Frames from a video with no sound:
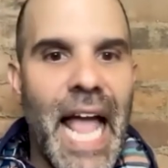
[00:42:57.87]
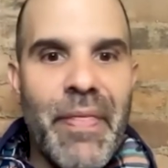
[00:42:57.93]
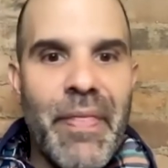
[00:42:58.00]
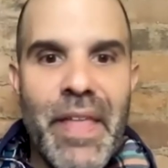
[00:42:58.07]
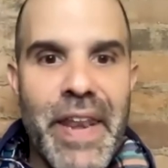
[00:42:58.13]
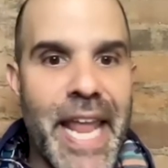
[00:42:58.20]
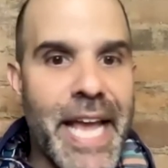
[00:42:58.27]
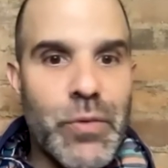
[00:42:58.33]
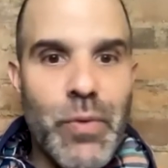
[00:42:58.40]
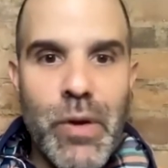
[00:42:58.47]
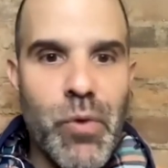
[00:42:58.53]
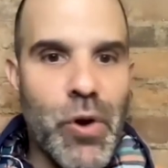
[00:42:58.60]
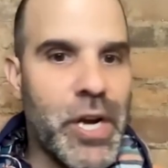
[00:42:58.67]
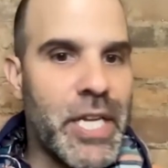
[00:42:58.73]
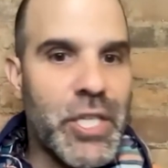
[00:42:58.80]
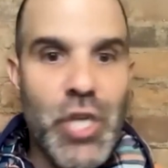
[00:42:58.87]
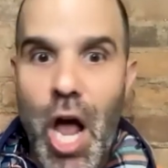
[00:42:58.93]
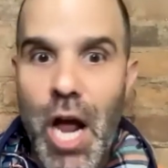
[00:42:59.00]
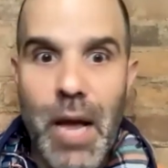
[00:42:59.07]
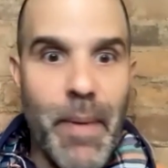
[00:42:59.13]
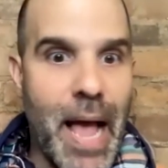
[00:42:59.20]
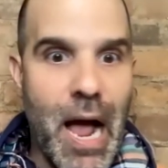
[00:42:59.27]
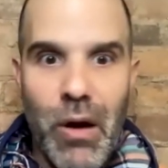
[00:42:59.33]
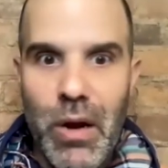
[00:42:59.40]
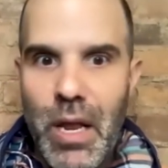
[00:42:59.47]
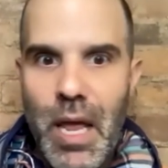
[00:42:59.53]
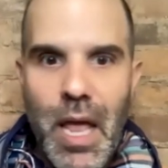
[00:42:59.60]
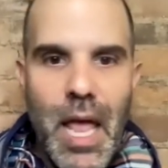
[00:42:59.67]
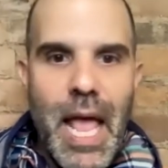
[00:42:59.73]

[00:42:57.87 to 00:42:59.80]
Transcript: And then next week, we're going to talk about.